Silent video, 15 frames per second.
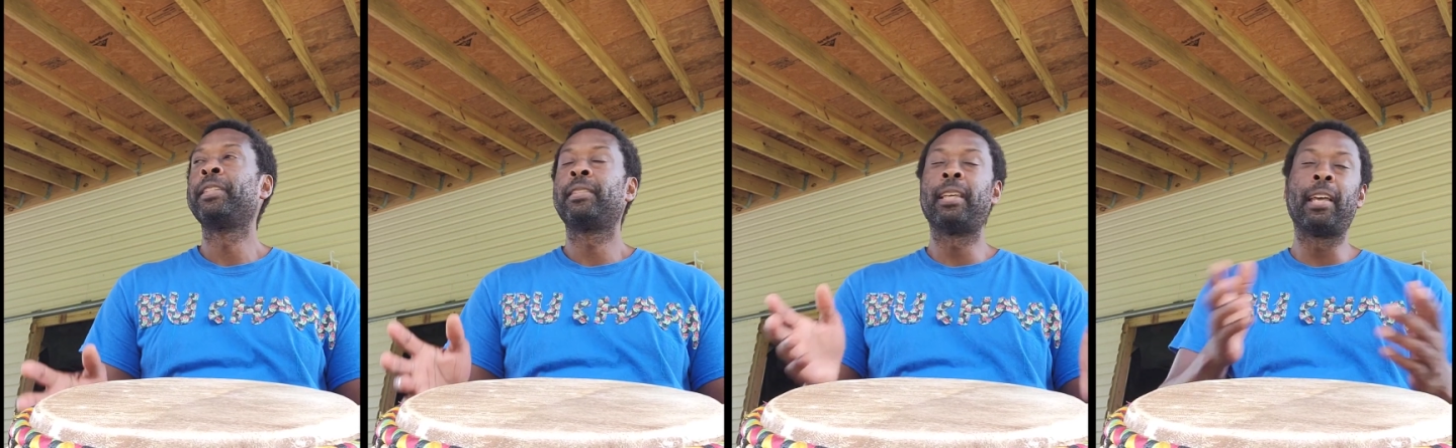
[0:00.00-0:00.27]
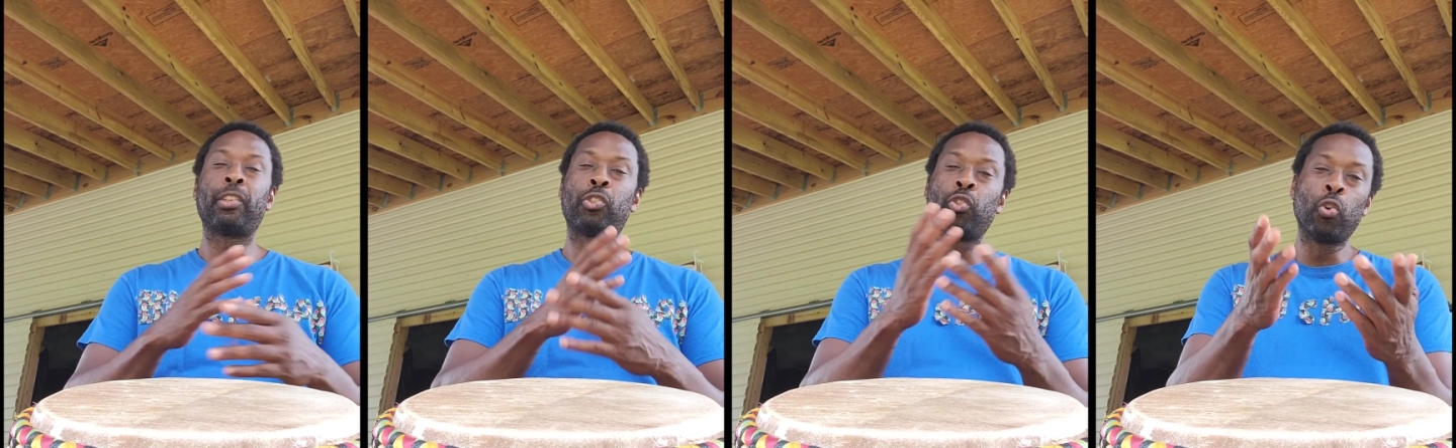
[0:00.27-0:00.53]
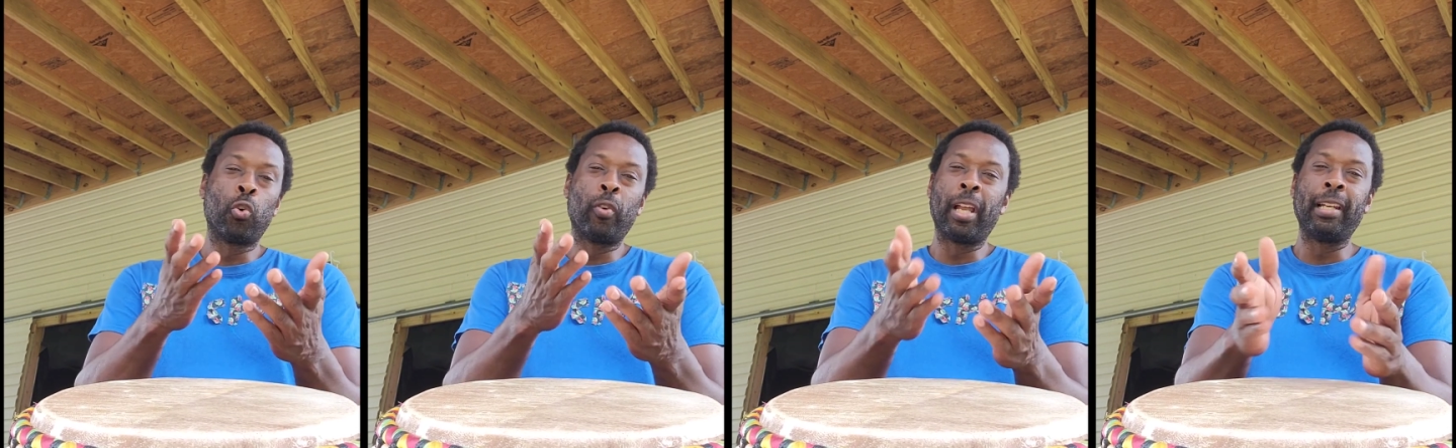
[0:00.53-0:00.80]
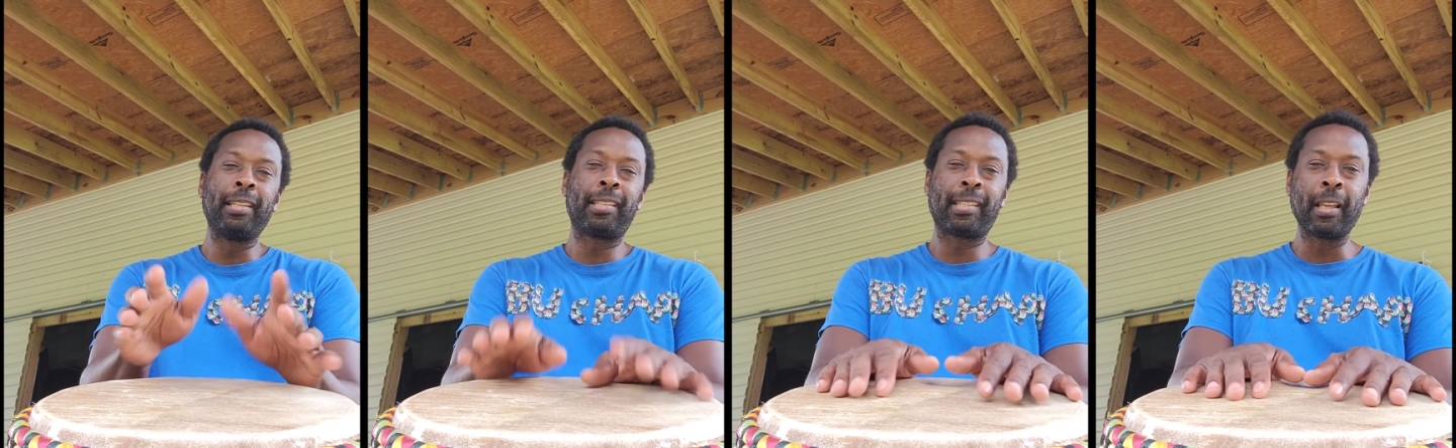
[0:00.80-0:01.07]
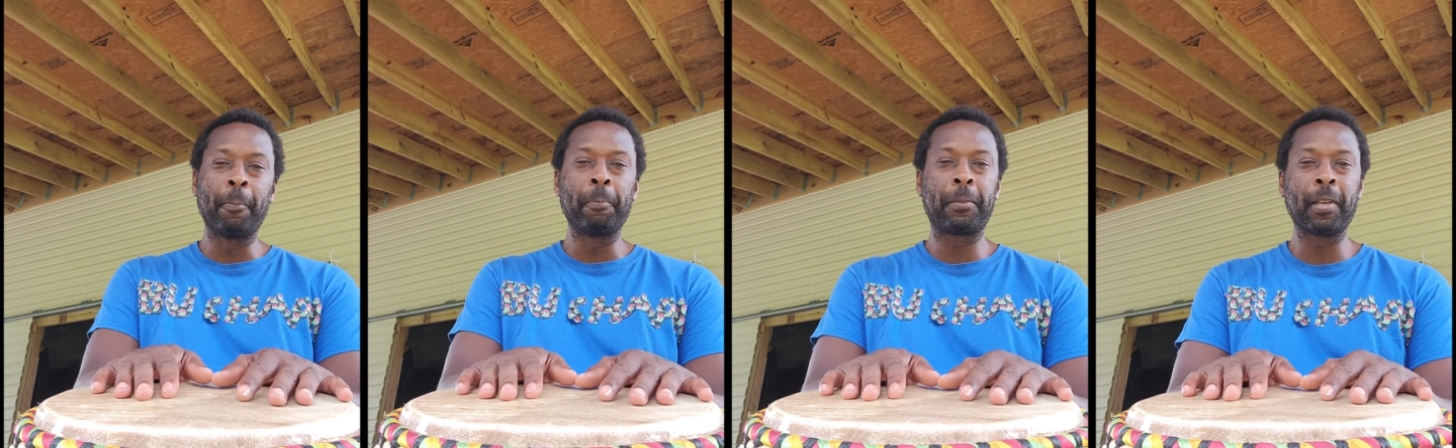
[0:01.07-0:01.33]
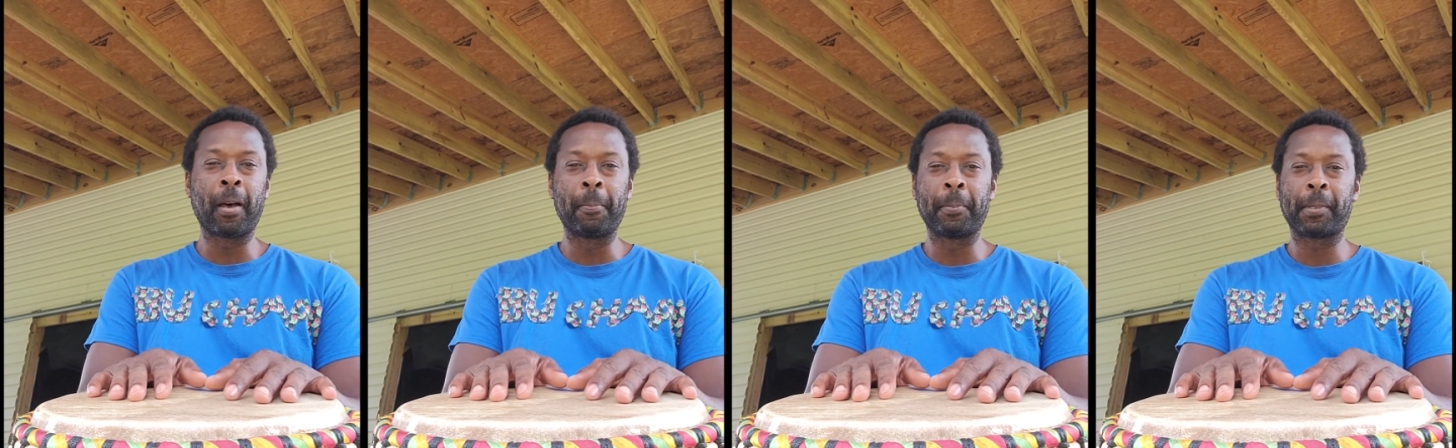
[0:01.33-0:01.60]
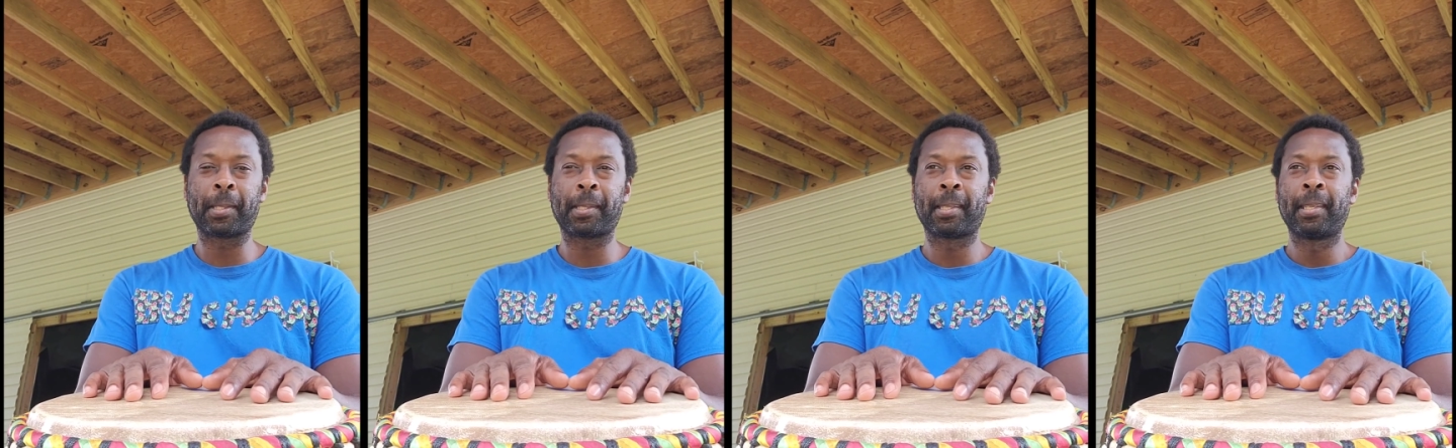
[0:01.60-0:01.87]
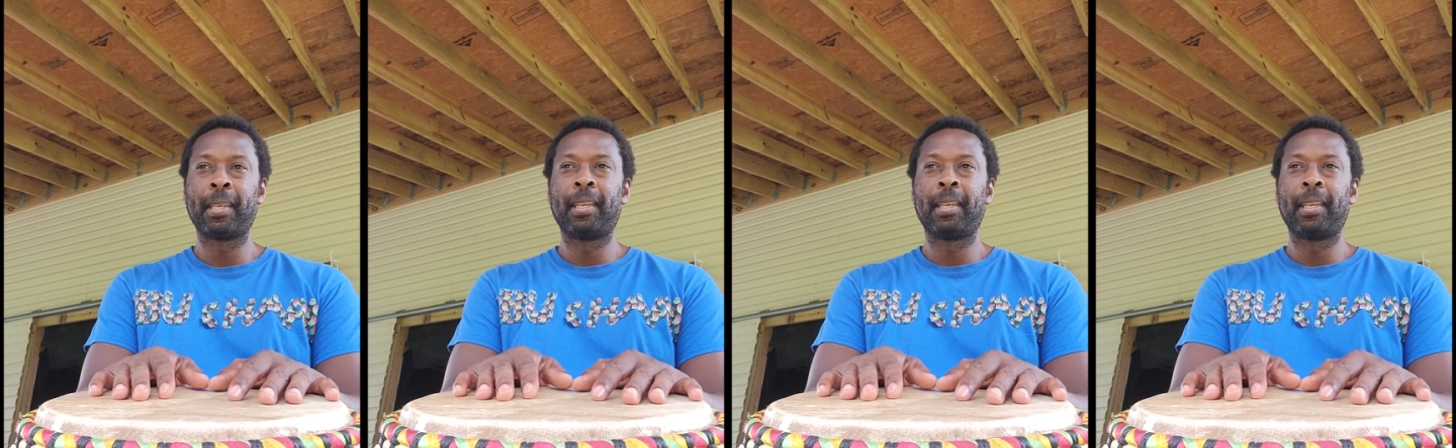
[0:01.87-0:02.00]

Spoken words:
there's no really symptoms.